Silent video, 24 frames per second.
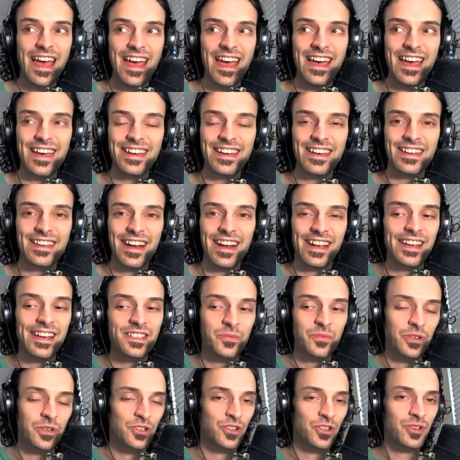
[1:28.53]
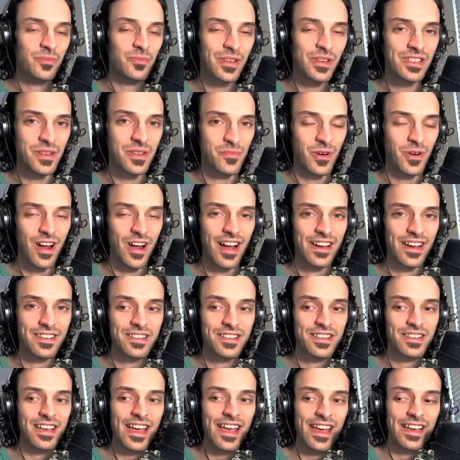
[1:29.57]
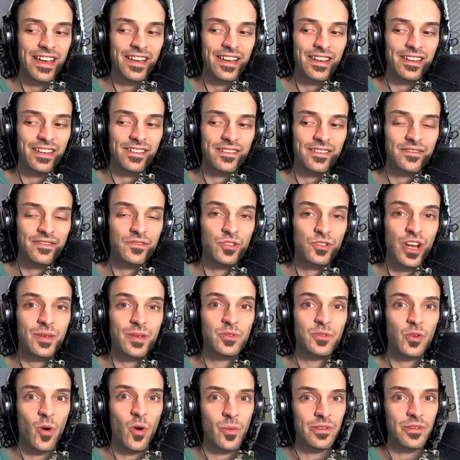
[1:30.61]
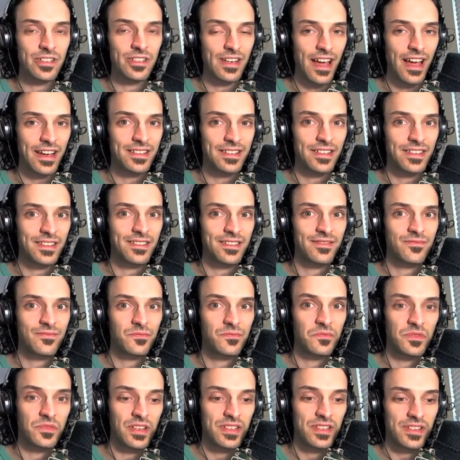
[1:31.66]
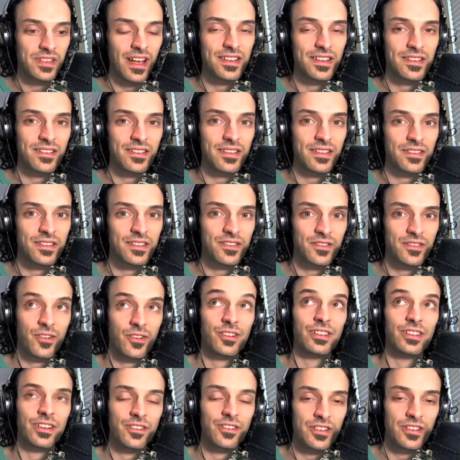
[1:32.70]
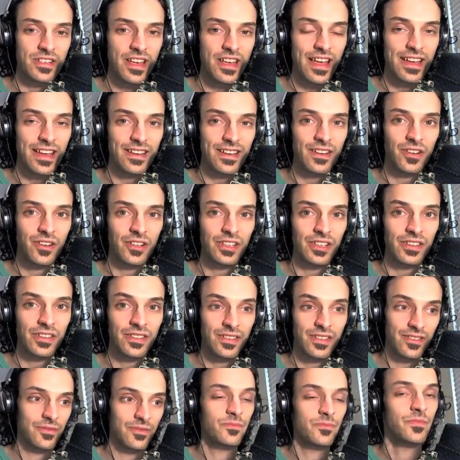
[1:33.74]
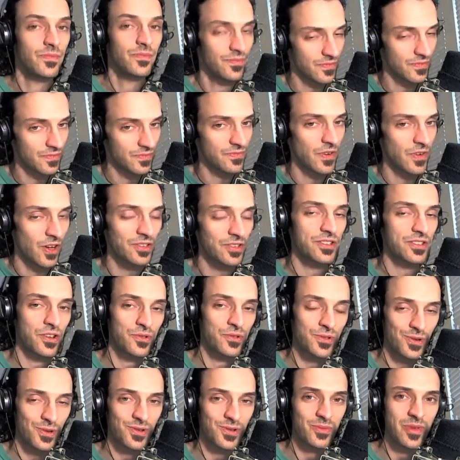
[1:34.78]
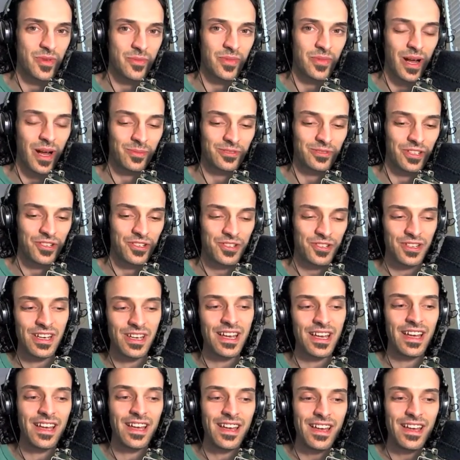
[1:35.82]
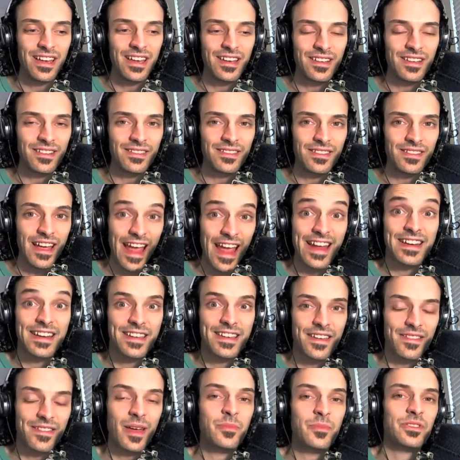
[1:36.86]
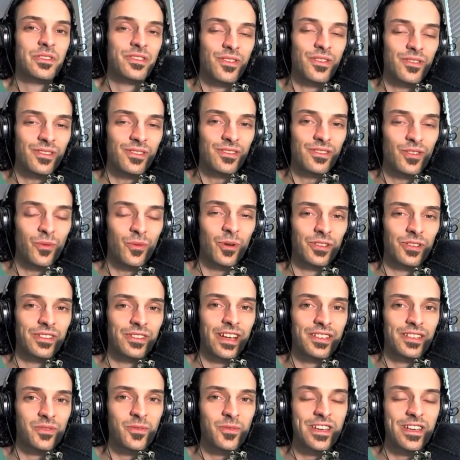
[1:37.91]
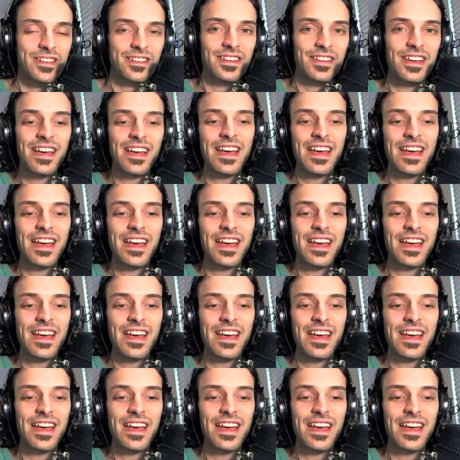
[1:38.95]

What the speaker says: And I guess we shouldn't be surprised. And James Corbin and I did discuss this earlier today on the also soon to be published 80th episode of New World Next Week.